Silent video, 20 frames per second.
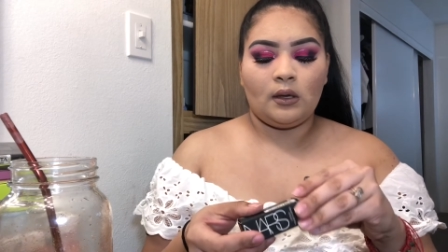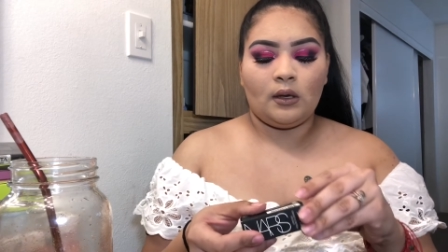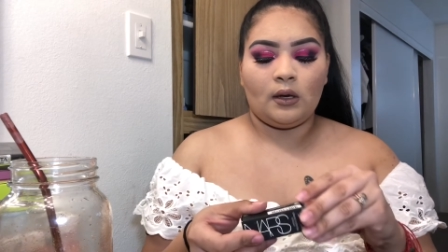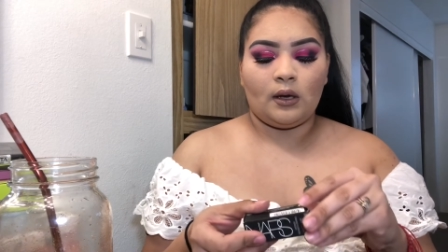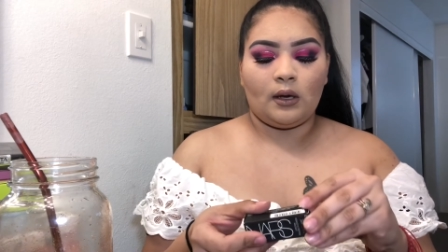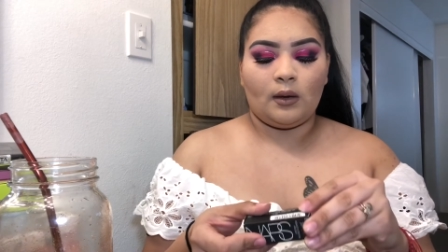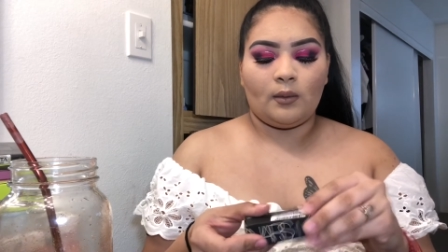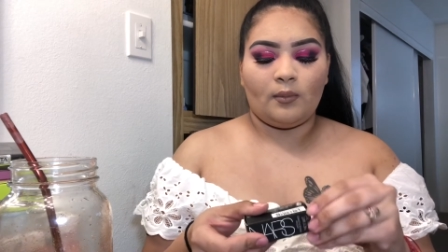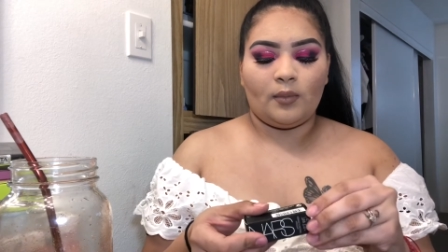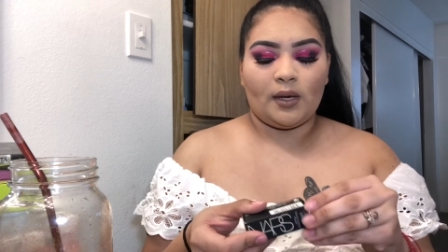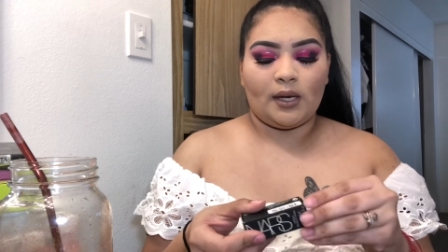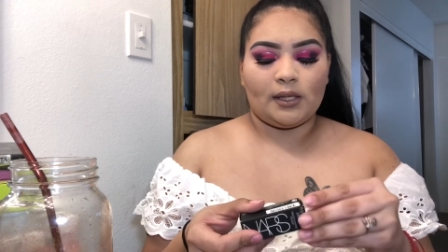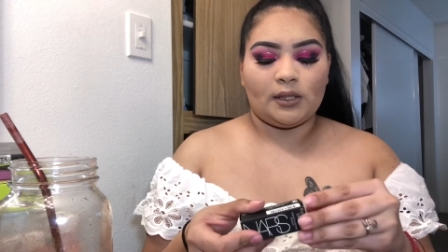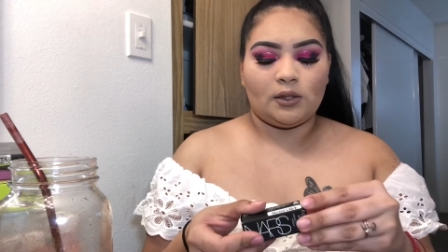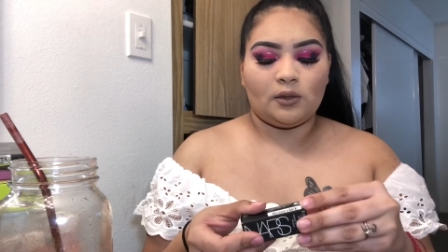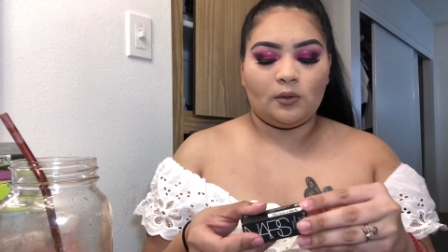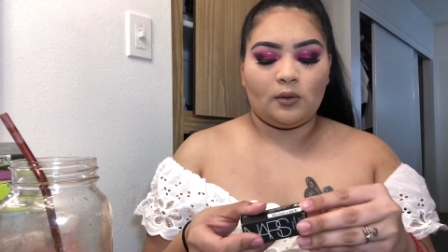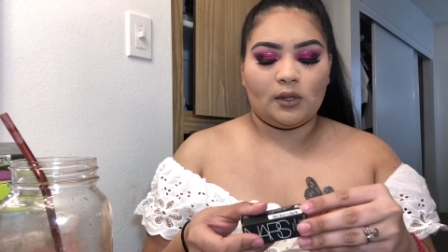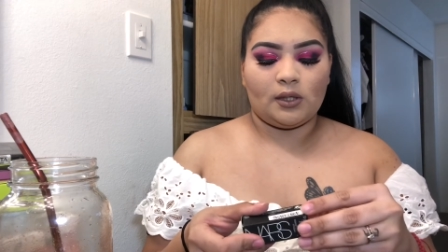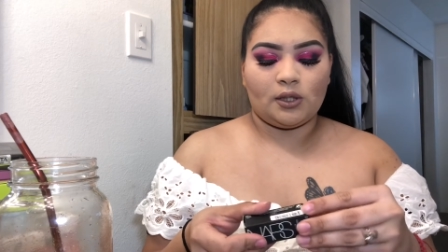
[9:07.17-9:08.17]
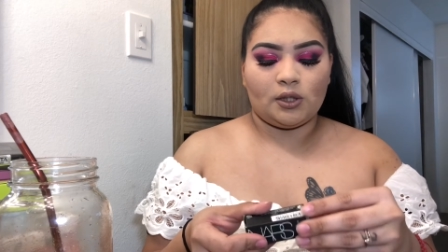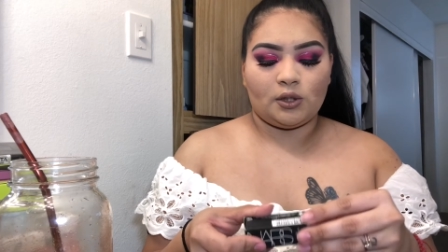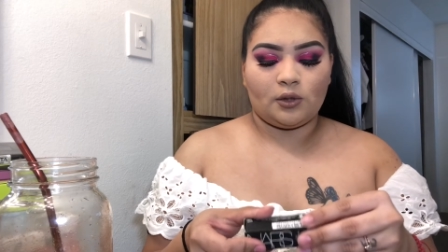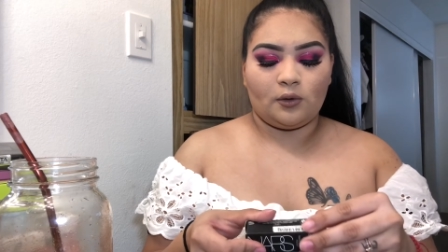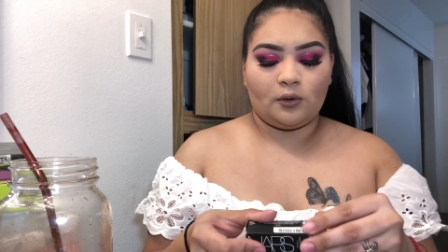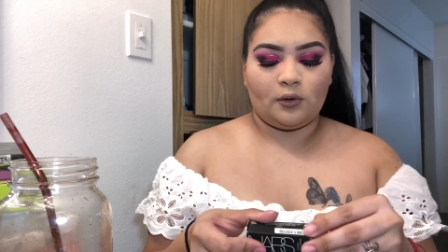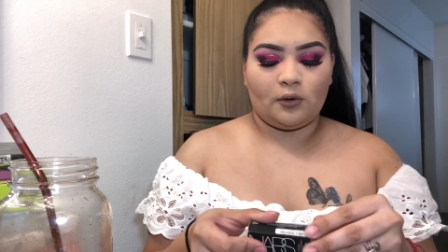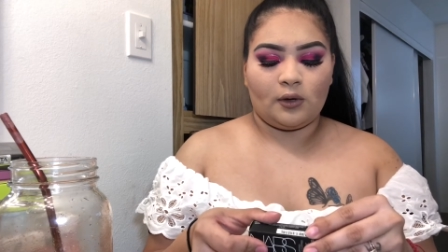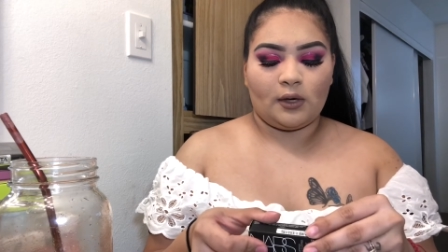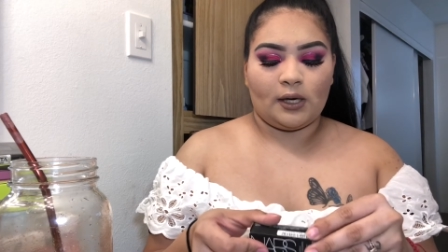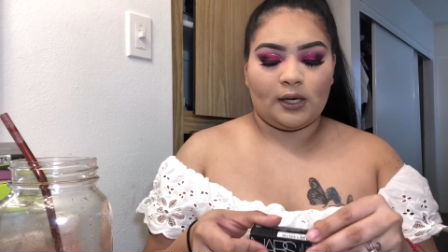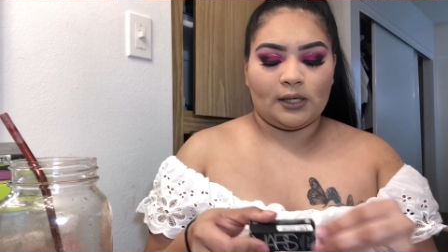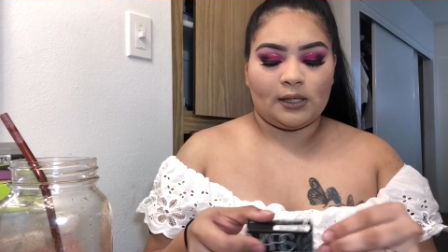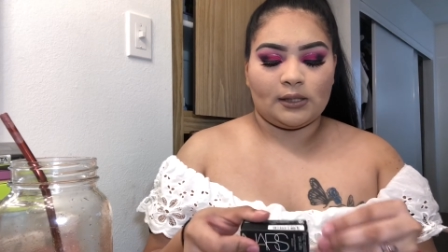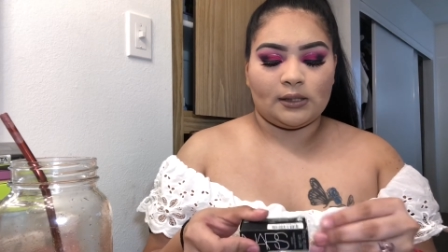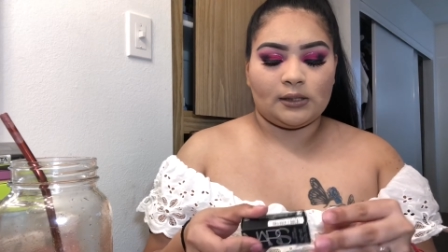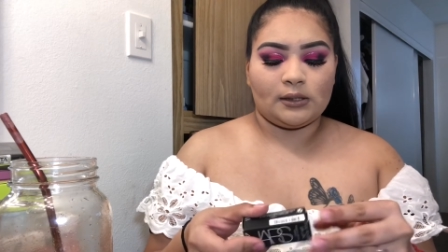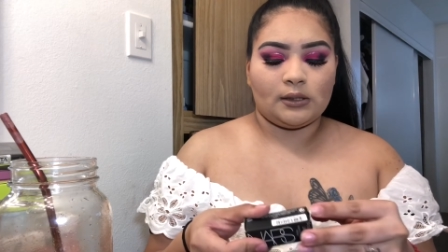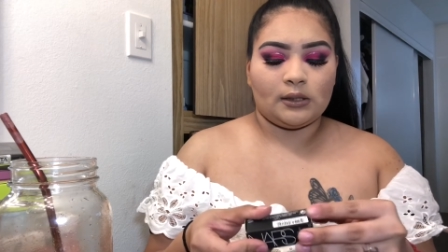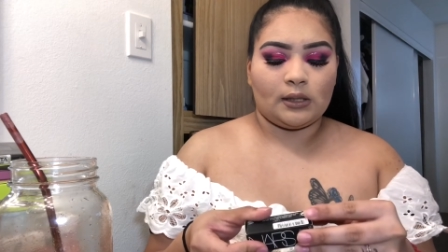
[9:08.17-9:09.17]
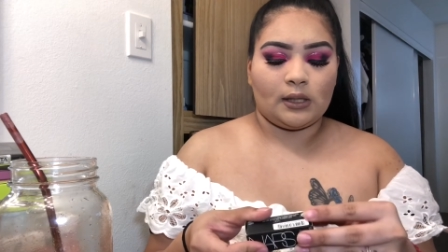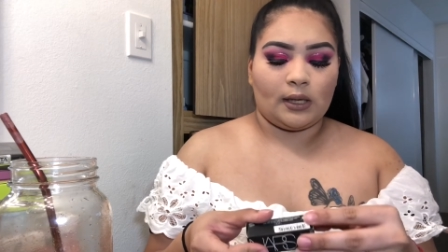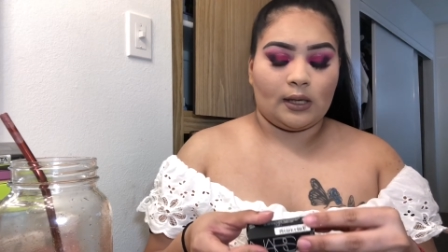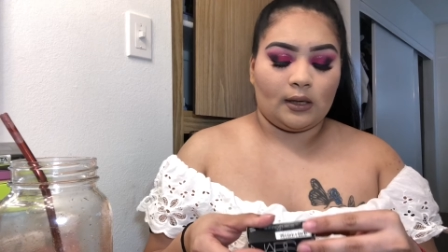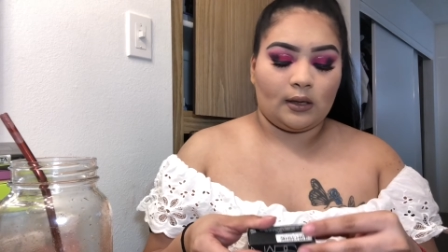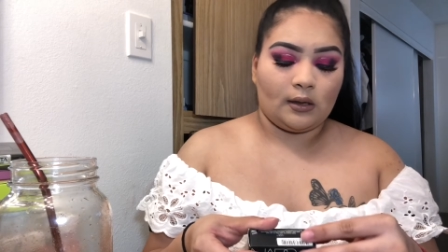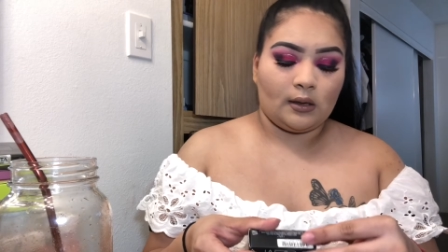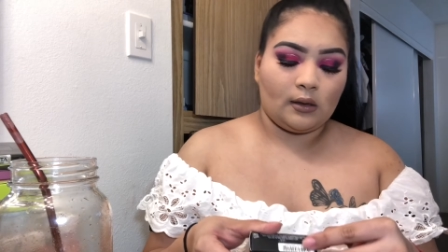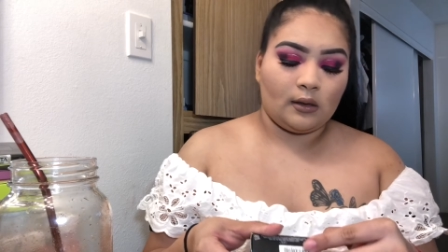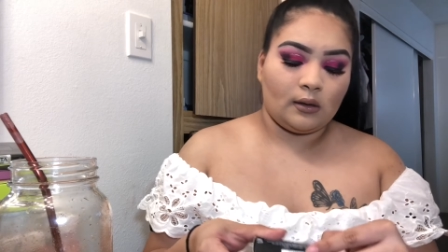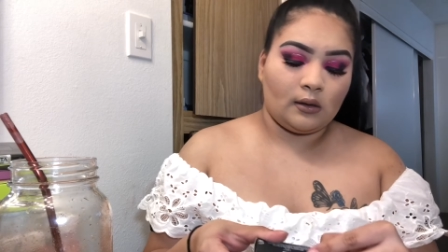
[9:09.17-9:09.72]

Um, but I do want to show you guys like